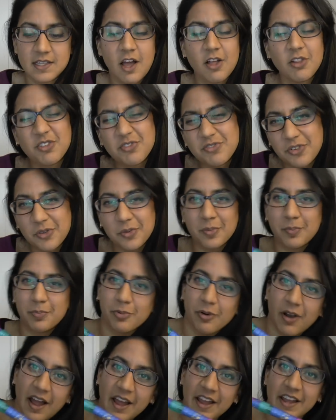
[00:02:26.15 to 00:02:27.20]
Colorful,
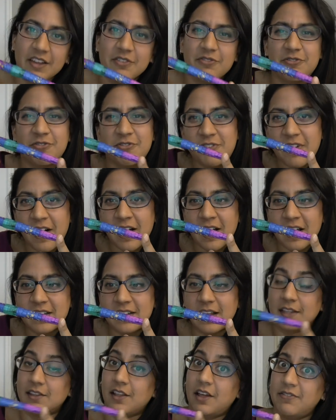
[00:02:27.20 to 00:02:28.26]
bright,
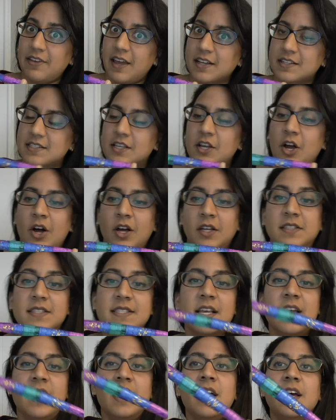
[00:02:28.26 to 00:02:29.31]
fun. I love hexagons.